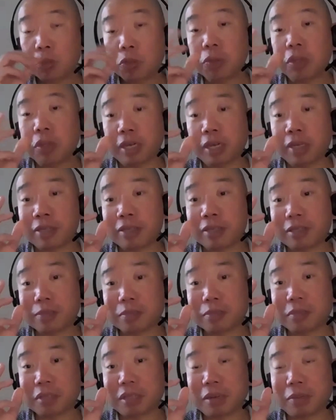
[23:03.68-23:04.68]
Two things.
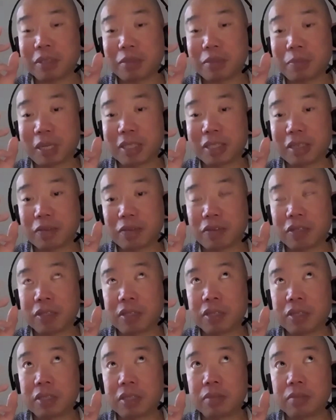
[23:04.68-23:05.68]
There is a big
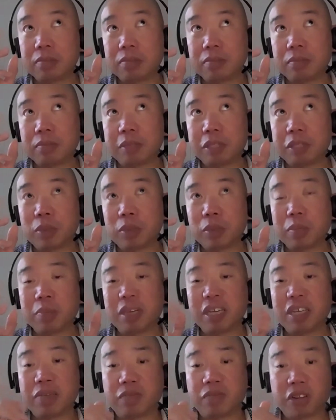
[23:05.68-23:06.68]
difference between
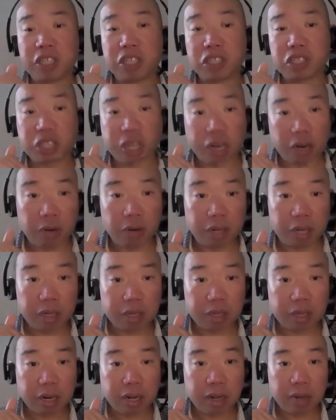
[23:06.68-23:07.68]
being
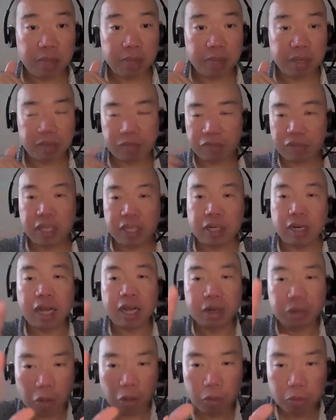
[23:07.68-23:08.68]
vegetarian and being vegan.
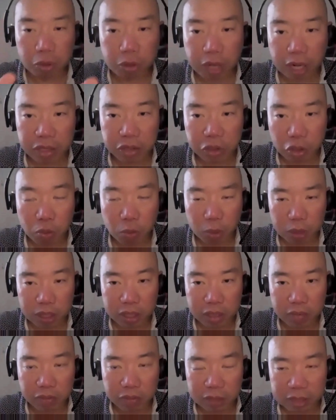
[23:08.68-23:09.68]
I know you guys know what the
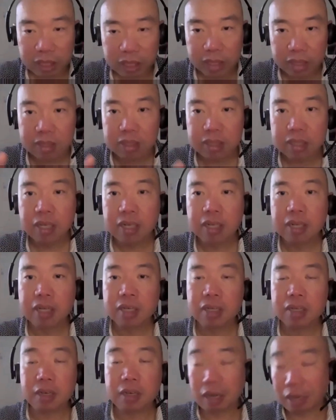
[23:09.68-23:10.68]
difference is.
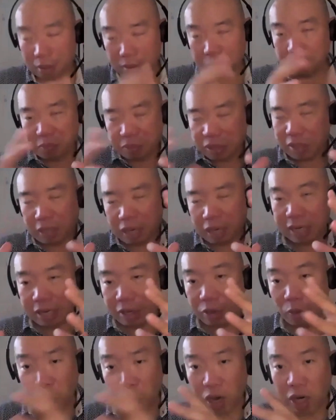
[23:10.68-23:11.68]

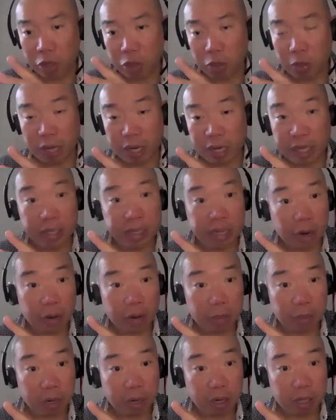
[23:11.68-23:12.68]
Clearly, one, you can eat
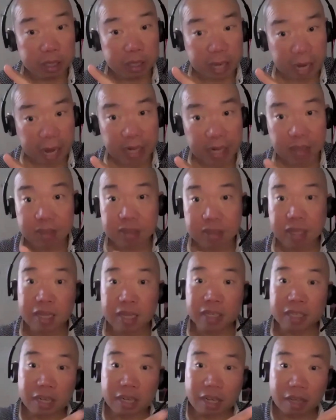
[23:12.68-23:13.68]
dairy products and eggs,
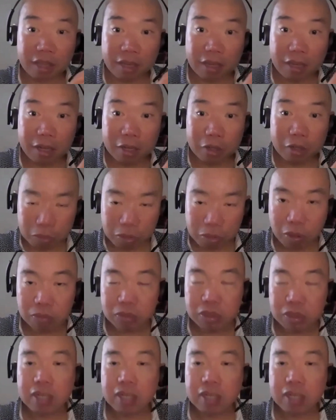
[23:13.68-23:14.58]
and the other, you don't.